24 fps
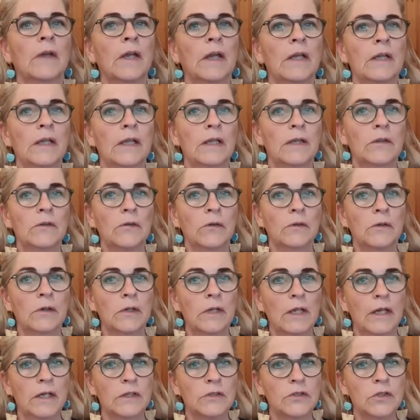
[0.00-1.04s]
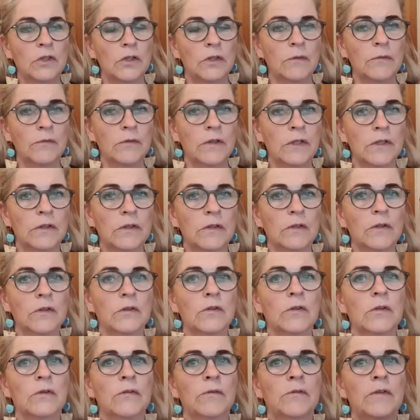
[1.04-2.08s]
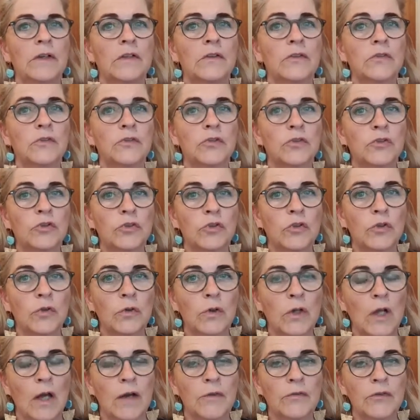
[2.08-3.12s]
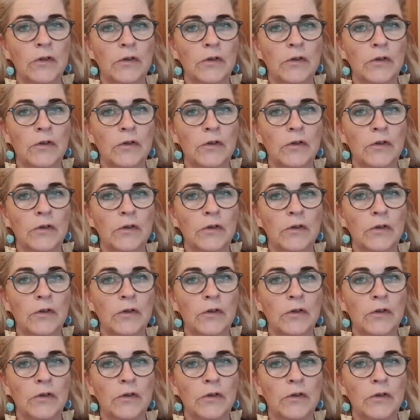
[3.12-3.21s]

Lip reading: and into connection with true love.